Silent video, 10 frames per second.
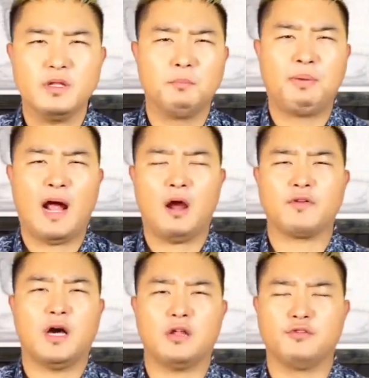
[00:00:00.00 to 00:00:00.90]
The
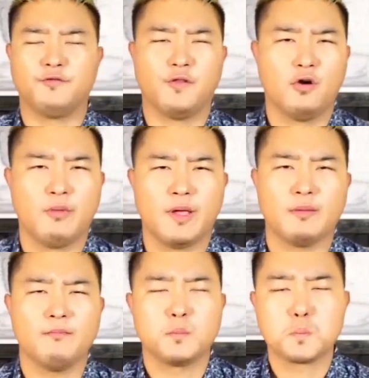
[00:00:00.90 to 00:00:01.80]
power of God is flowing.
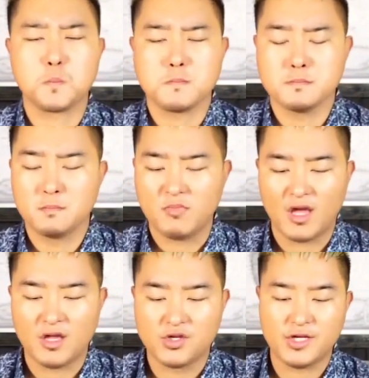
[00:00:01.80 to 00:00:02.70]

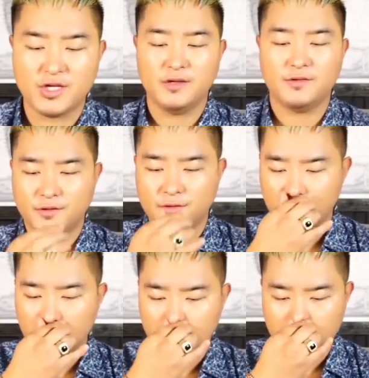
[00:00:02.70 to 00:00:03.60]
Jesus.